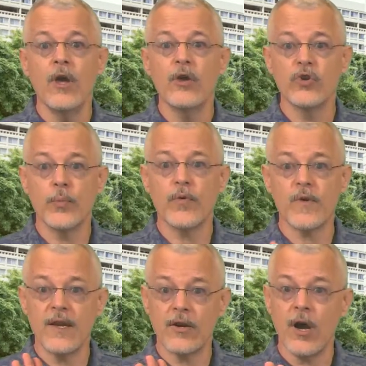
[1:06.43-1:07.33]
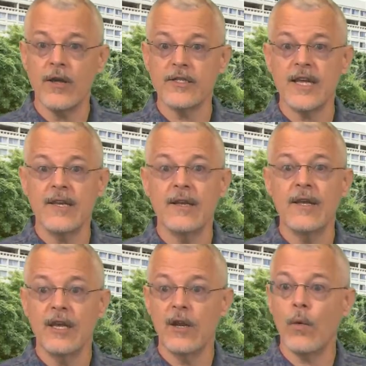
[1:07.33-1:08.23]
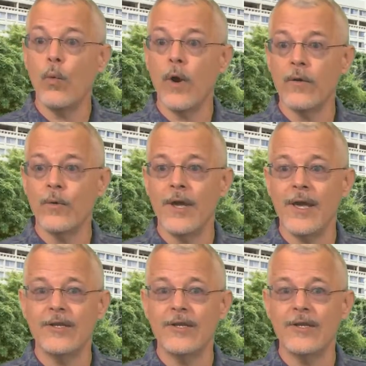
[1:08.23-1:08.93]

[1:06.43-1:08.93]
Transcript: to present content in a one-way